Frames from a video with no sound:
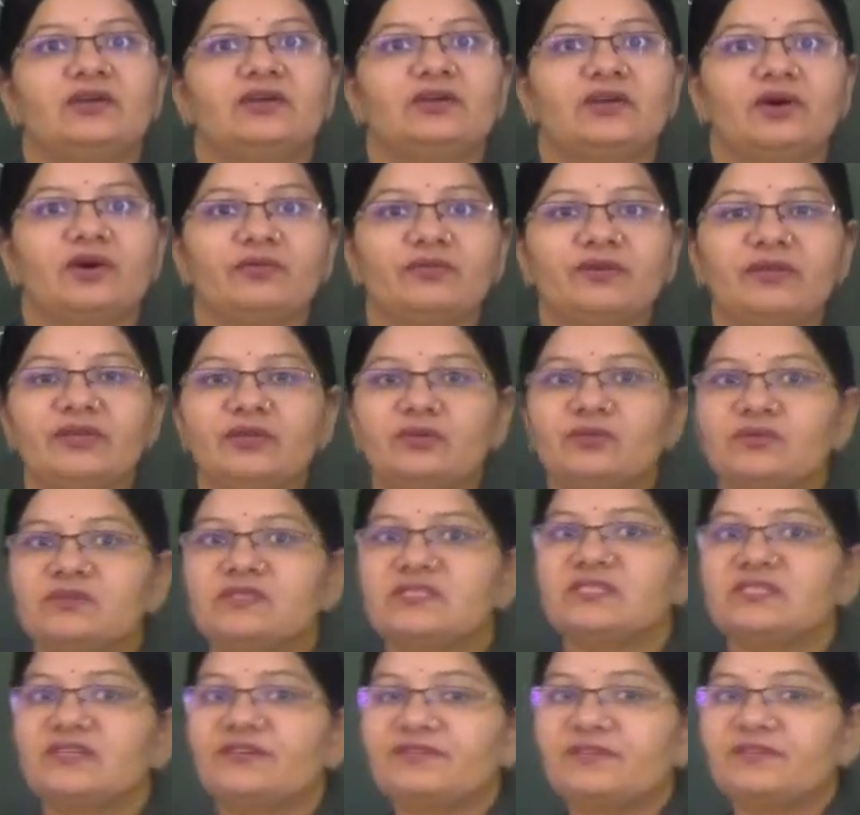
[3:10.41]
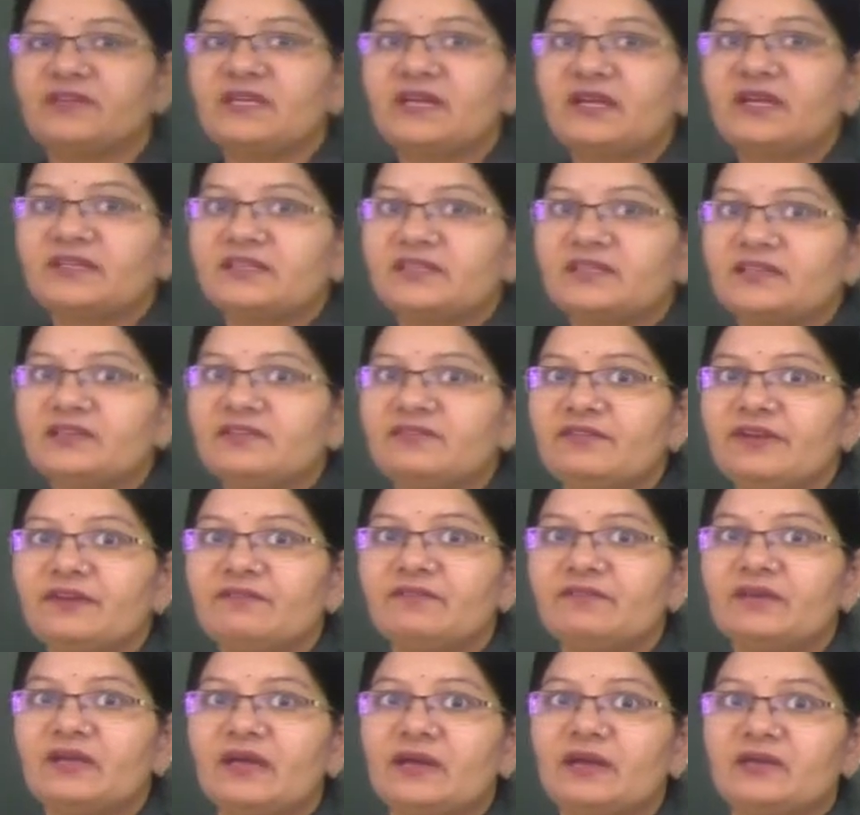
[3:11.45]
Now we use definite article
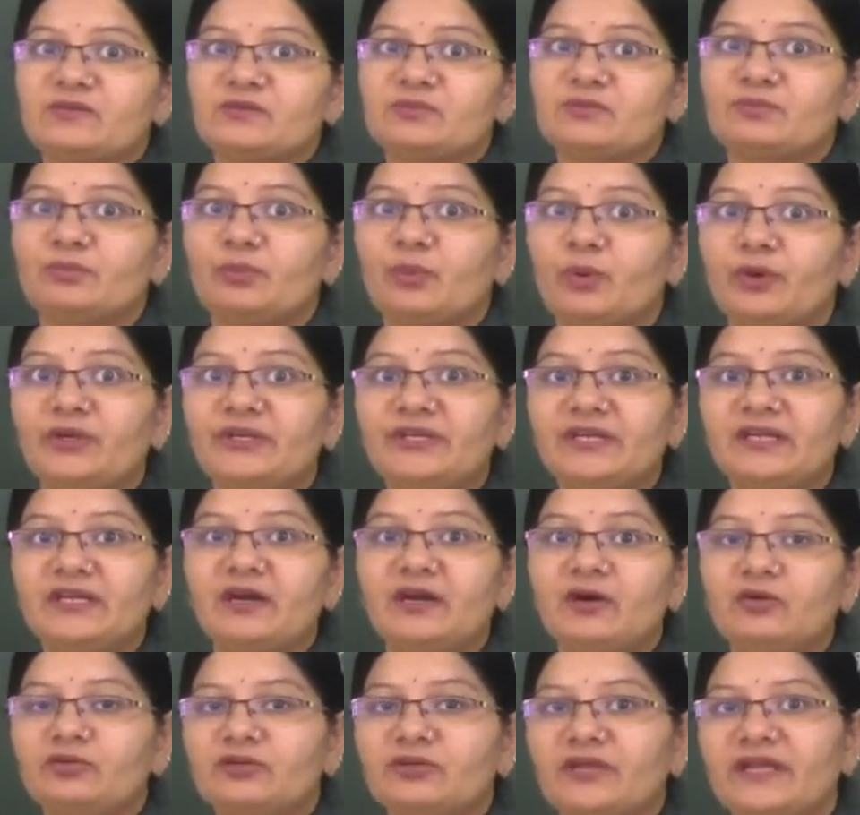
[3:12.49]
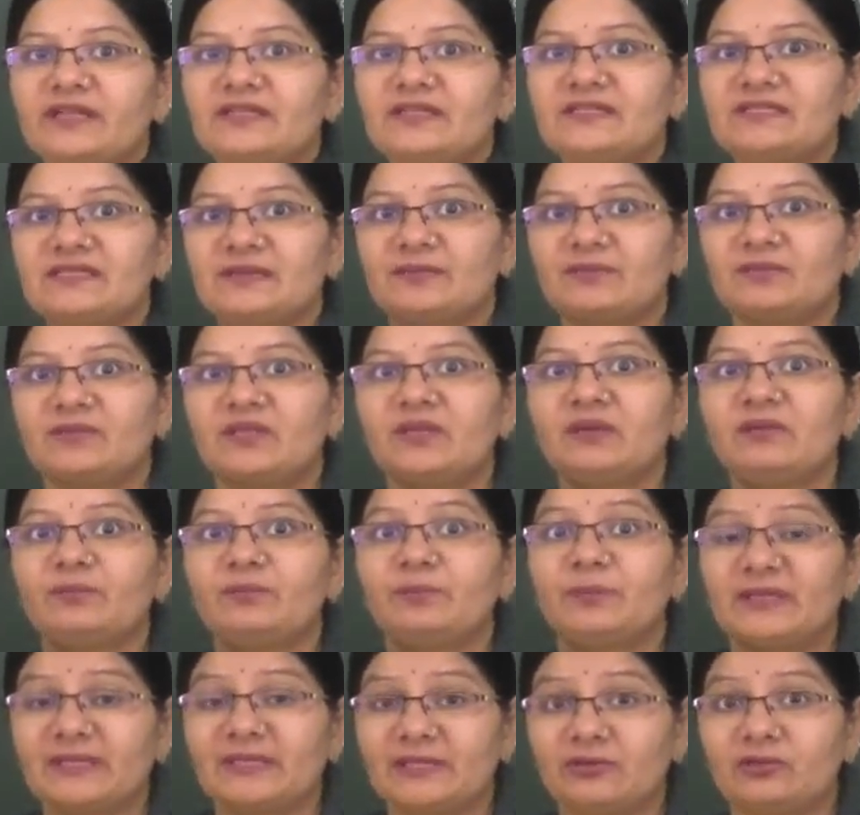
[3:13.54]
when we are pointing out at
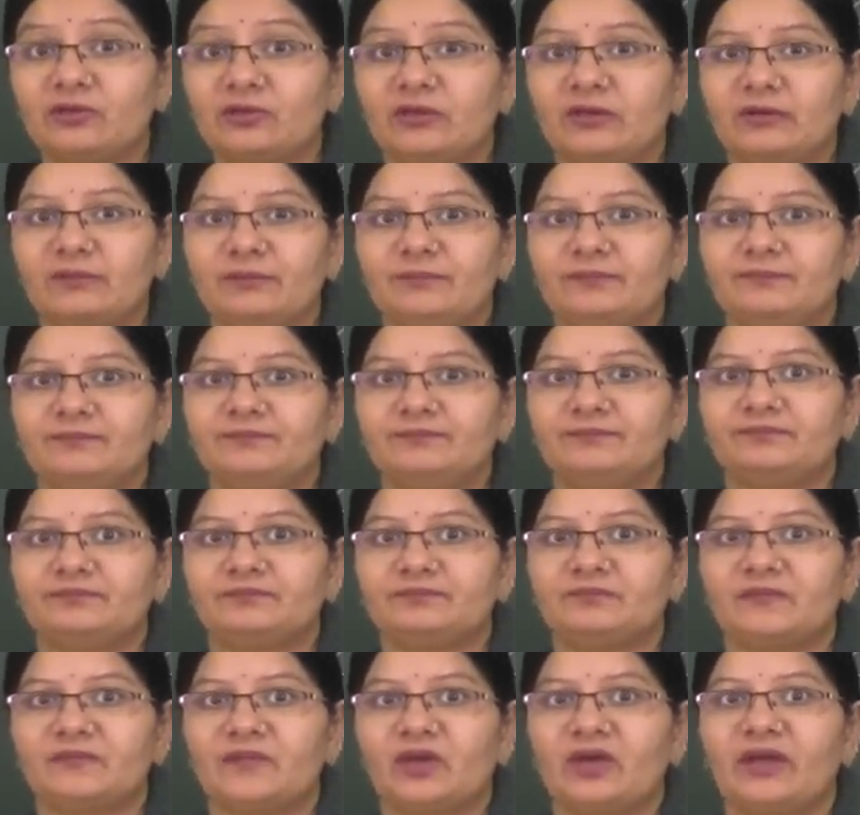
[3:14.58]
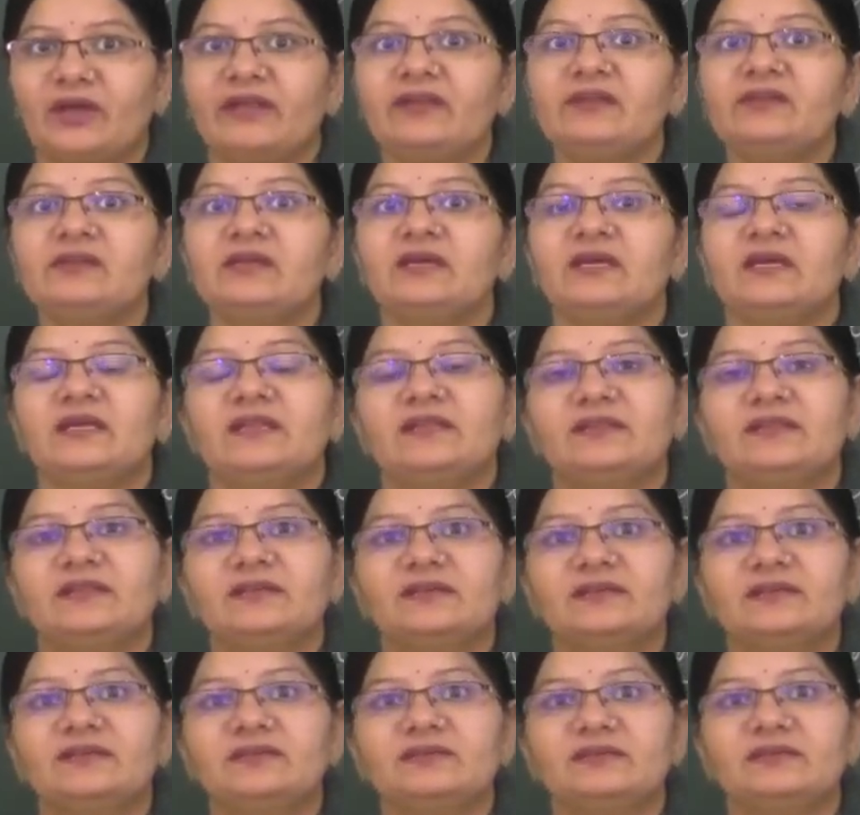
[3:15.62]
something particular and
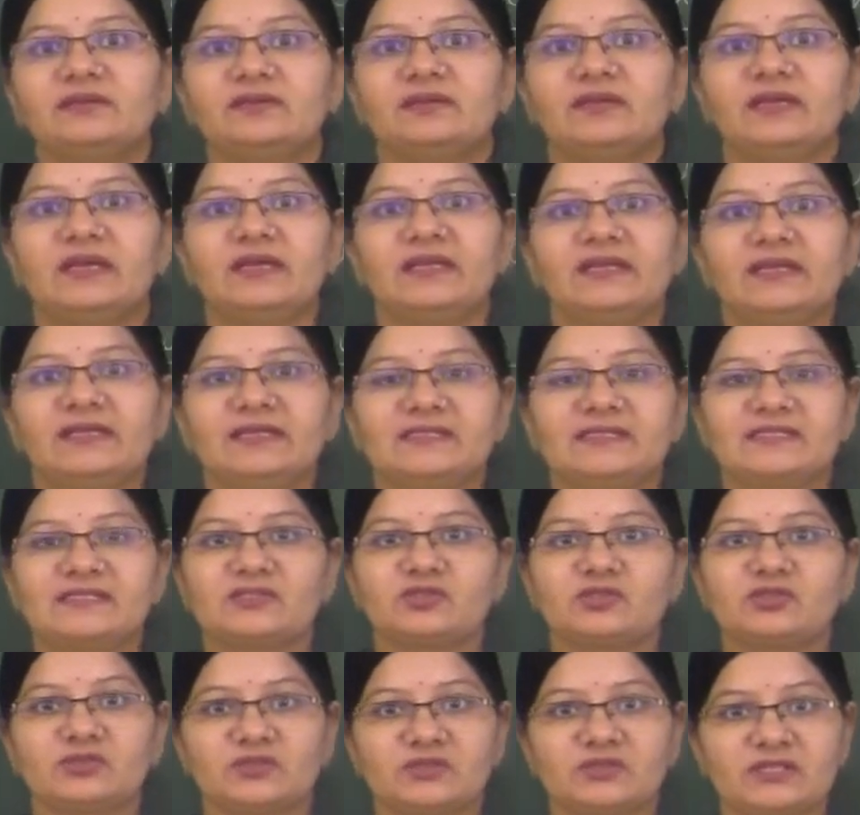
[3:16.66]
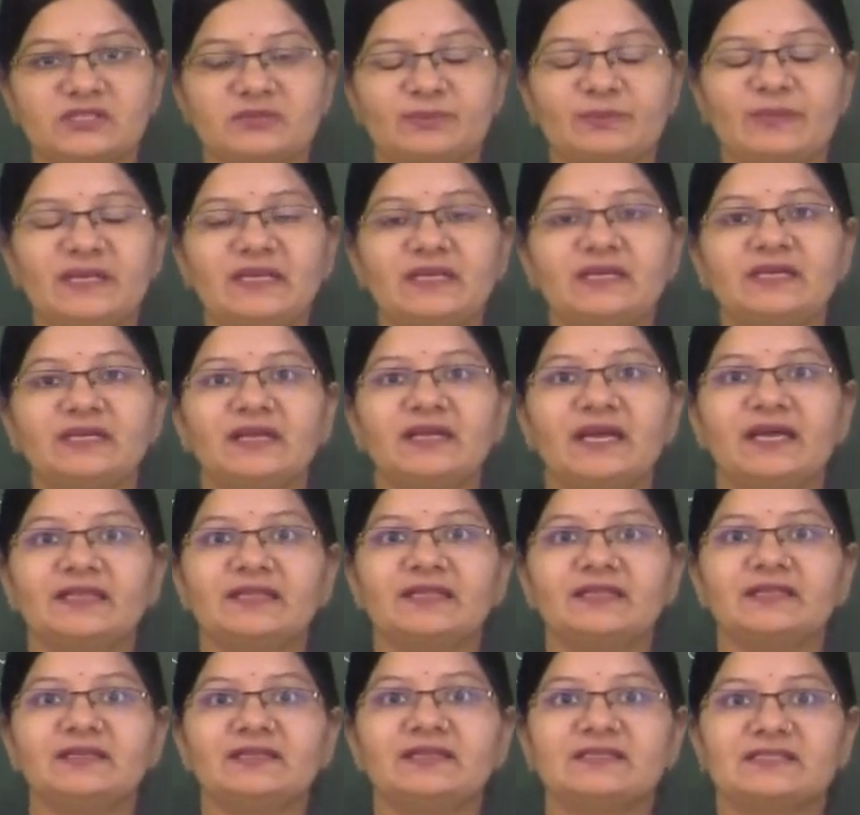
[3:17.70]
the speaker
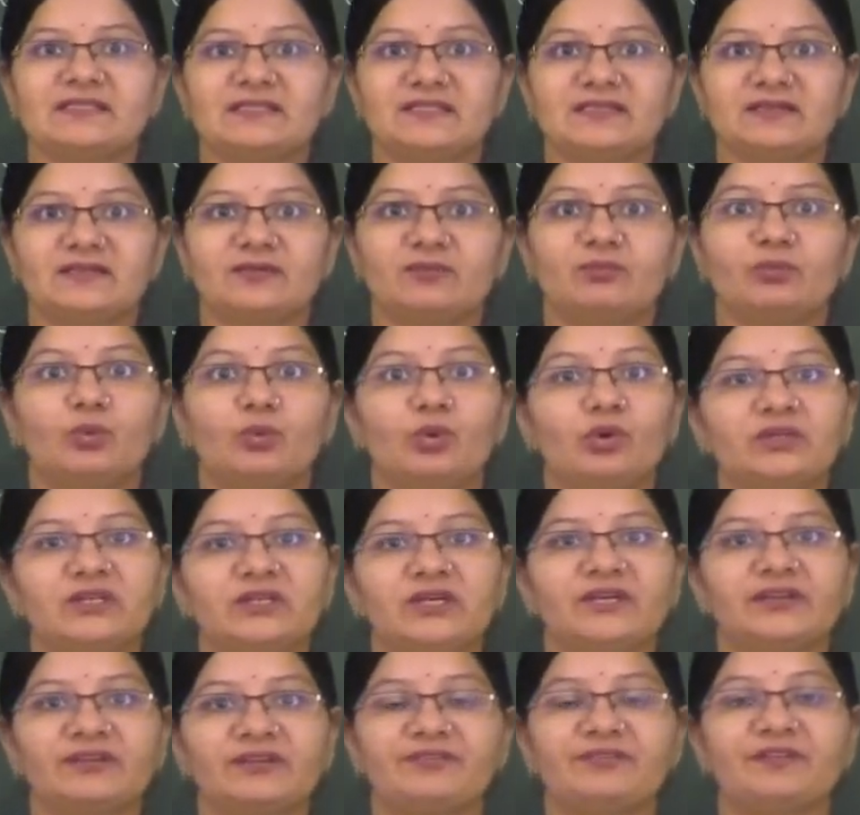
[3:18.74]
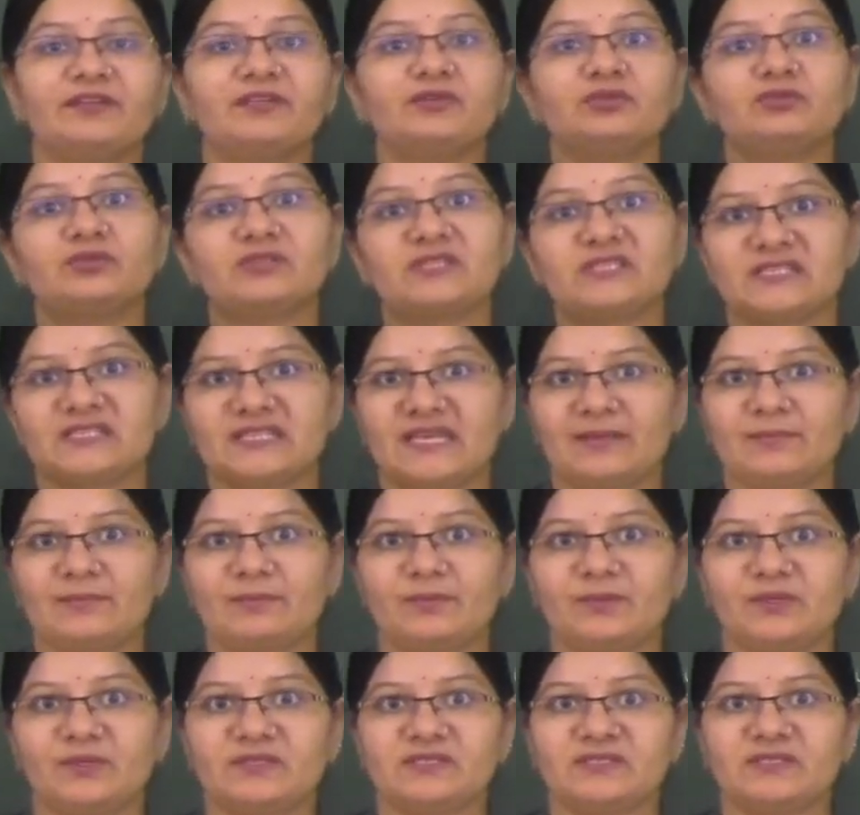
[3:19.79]
and the listener both are referring to the
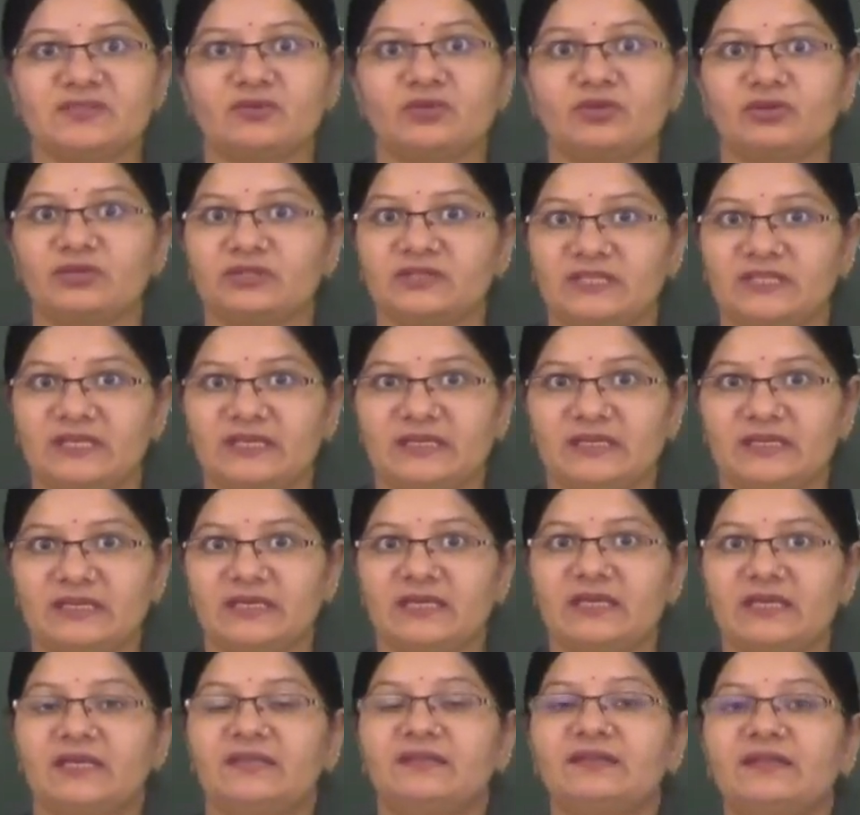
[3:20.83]
same person or a thing,